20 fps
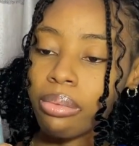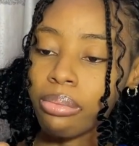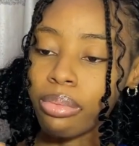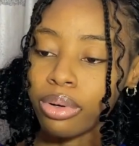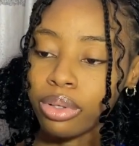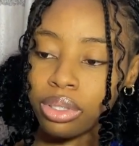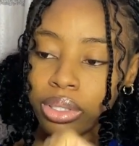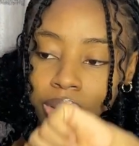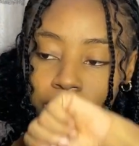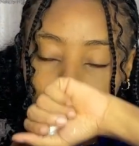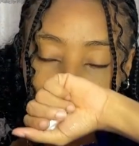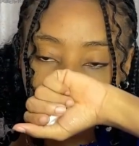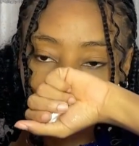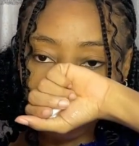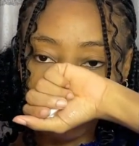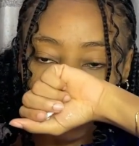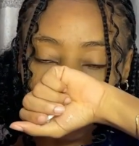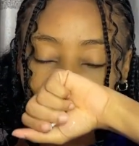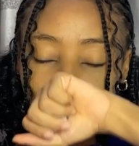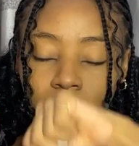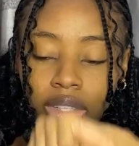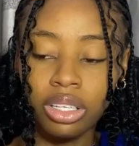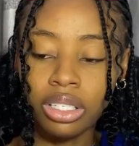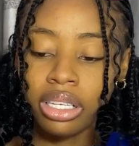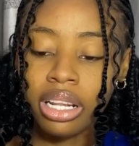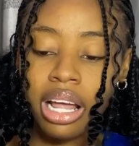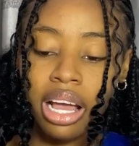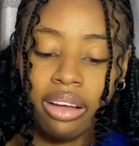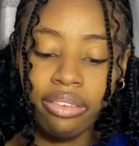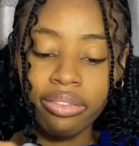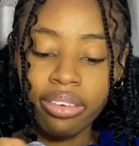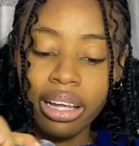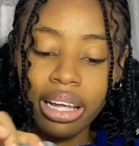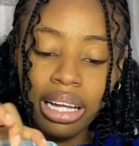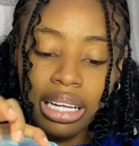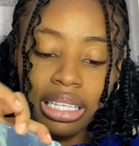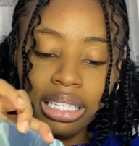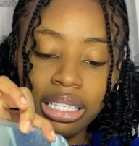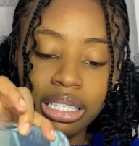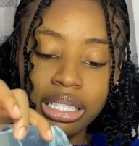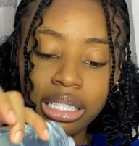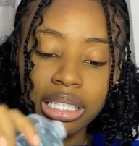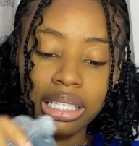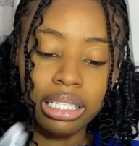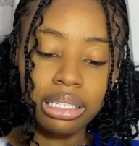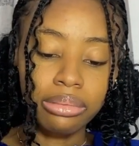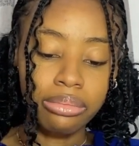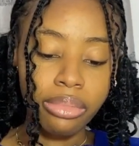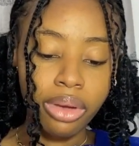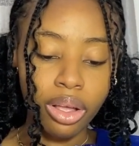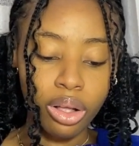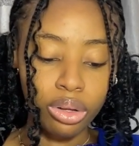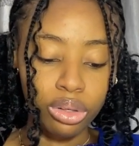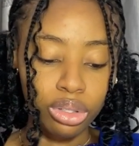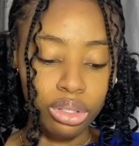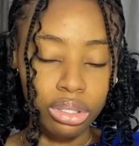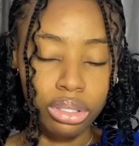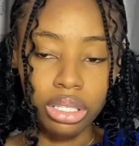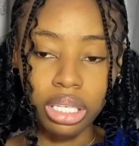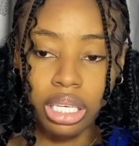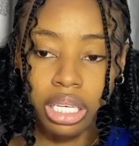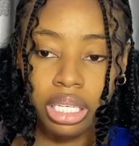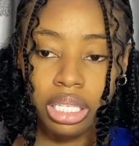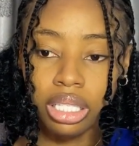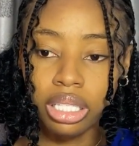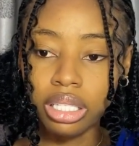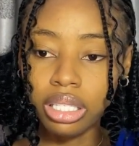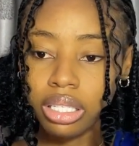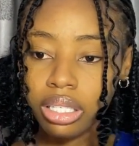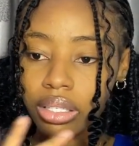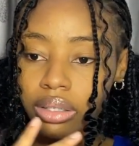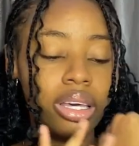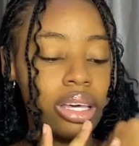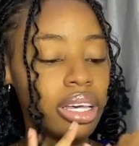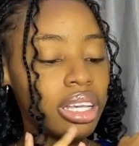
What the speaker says: but doesn't have any smell to it.